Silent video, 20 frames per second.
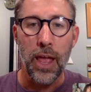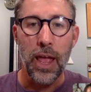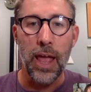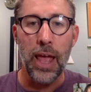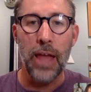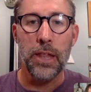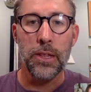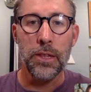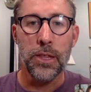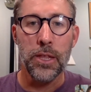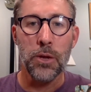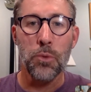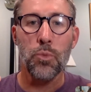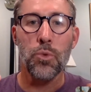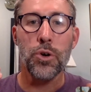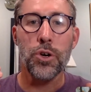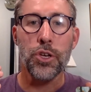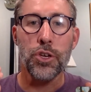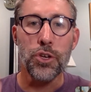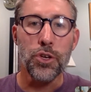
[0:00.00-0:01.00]
and then
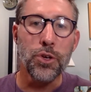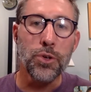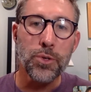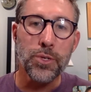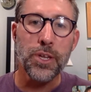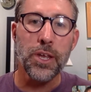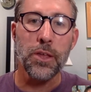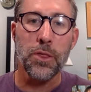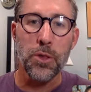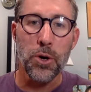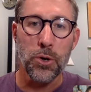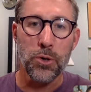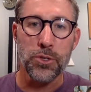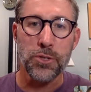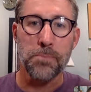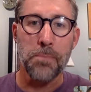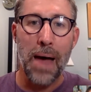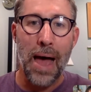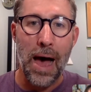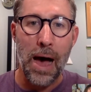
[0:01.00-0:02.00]
we're using
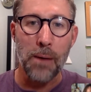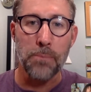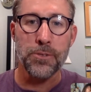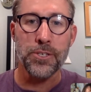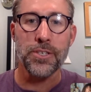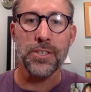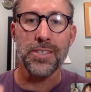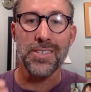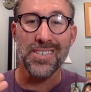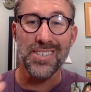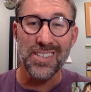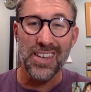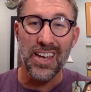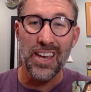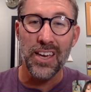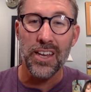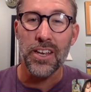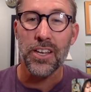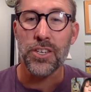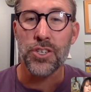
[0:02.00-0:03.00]
those maps to
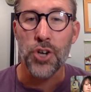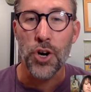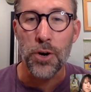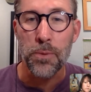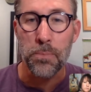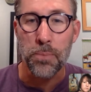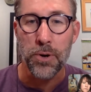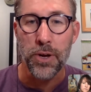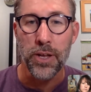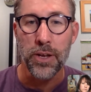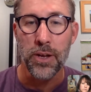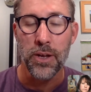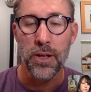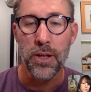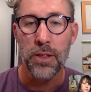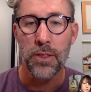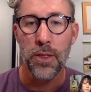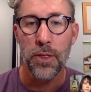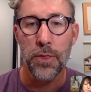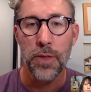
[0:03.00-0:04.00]
see and interpret
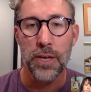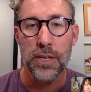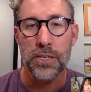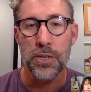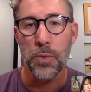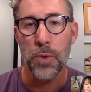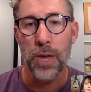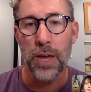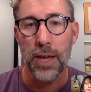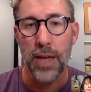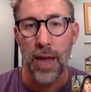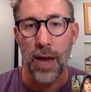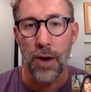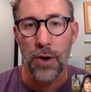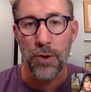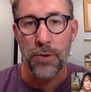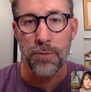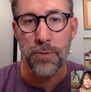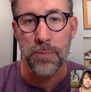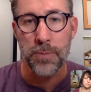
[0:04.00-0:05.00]
the things that we
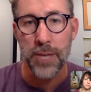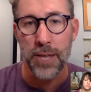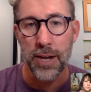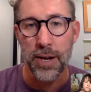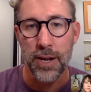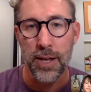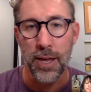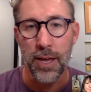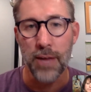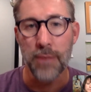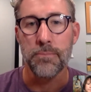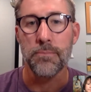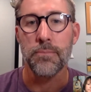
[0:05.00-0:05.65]
encounter from day to day.